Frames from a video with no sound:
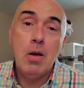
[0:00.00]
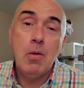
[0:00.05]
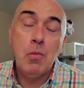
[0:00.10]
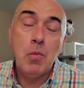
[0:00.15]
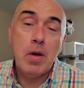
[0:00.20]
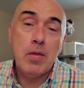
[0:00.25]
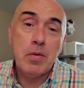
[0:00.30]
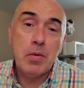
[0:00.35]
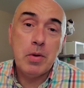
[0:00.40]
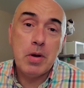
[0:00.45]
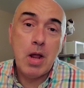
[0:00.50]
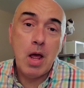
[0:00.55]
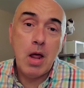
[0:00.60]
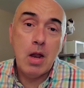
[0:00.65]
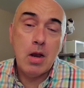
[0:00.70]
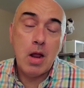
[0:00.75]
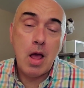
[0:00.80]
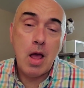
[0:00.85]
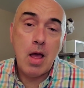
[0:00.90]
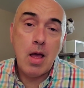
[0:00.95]
Whether or
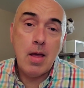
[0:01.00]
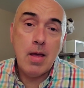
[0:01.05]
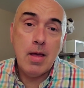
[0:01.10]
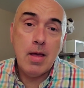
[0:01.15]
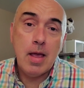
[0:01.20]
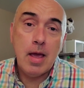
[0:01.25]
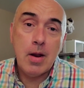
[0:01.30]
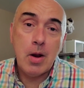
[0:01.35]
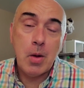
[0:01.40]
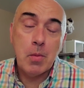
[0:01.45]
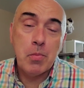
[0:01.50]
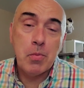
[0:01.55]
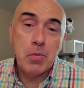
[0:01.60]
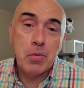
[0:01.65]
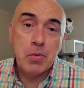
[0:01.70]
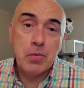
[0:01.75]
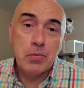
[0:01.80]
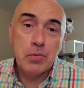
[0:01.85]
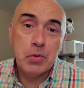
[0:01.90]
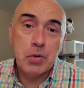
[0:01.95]
not I get
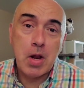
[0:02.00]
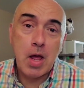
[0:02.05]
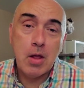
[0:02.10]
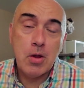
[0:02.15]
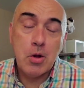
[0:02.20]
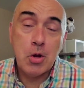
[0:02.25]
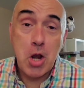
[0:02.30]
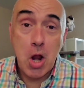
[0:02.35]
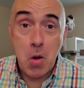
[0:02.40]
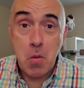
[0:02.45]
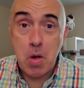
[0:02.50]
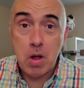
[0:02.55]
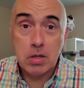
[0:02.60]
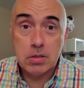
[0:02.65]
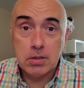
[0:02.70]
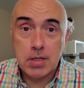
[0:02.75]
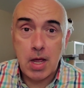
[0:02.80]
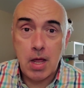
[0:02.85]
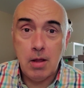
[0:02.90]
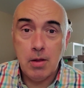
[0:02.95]
approved or not, I'll
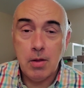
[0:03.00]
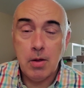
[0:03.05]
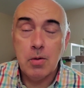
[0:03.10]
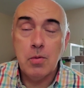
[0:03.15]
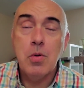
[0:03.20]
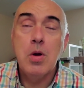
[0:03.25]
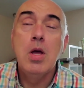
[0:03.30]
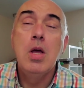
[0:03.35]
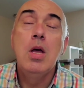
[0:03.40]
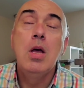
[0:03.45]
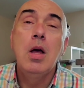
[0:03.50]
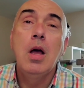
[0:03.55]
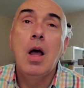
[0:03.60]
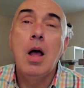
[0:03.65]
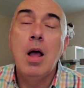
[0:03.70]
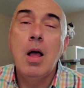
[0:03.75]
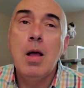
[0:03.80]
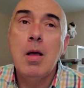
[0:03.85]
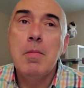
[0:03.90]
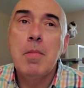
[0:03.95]
tell you.
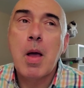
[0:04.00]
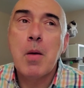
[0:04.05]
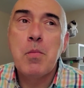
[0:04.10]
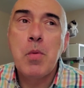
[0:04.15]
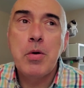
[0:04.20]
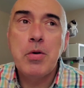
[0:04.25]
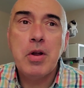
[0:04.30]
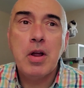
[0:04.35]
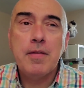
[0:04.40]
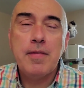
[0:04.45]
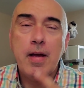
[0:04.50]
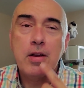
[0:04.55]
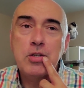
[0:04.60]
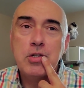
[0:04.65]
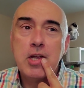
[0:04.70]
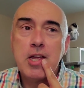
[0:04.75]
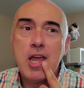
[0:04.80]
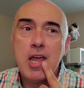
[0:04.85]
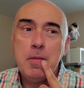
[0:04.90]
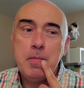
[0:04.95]
I'm wondering if I
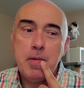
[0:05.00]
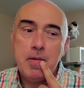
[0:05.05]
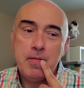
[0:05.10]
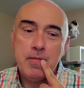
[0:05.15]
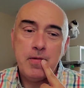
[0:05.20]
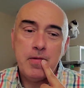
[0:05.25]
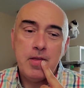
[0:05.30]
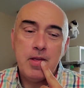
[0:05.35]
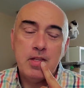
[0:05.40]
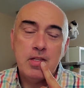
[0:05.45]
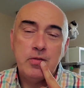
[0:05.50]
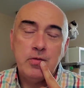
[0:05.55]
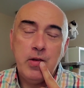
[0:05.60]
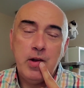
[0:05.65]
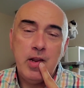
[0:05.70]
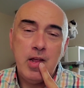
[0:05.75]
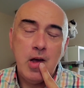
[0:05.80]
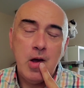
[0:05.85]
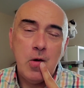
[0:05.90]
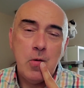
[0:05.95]
should keep it for this
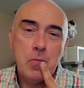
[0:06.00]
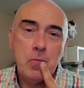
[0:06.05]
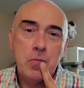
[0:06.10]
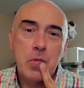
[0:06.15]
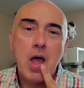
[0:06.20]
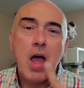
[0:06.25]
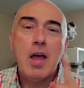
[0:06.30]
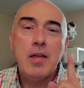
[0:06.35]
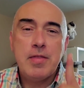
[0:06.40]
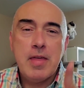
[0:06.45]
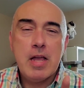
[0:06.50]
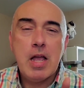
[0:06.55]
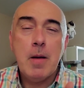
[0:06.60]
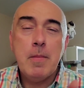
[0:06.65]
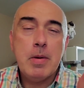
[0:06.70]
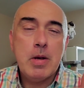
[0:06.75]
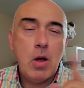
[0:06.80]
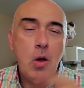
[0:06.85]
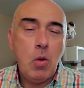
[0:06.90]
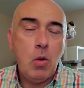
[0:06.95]
video. I think
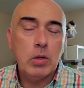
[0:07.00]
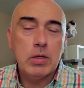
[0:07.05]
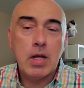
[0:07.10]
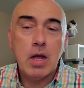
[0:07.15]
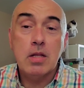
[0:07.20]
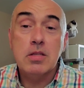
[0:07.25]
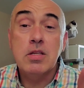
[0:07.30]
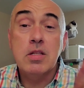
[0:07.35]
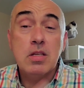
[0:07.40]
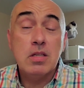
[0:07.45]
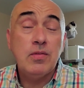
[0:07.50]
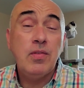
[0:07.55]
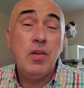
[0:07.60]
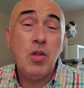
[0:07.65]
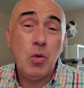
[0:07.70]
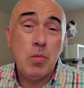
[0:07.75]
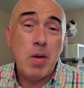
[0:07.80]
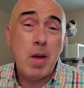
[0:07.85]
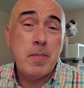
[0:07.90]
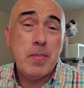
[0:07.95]
I'm going to hold on. So this
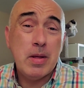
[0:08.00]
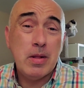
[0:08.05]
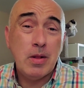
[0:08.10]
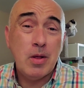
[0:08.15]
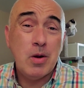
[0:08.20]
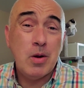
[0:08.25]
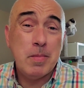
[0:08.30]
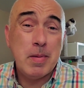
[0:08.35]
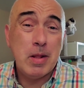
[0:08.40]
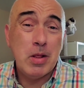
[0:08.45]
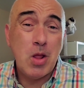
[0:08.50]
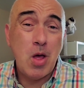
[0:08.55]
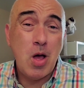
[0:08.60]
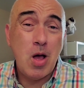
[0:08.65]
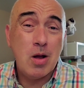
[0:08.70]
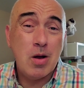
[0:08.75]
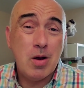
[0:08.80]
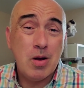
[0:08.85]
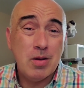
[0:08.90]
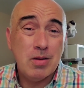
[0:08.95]
video might be a little bit
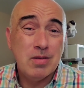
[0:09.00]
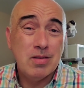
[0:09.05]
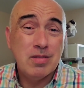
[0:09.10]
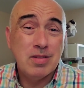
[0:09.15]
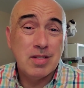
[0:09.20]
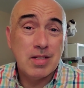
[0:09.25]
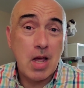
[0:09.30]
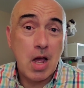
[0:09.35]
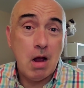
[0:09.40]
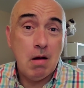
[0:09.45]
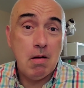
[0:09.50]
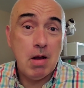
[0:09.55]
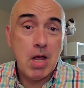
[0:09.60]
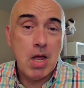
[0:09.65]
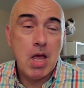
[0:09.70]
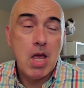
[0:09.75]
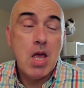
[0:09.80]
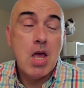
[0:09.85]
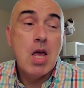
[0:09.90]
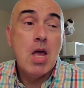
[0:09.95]
longer. Sorry.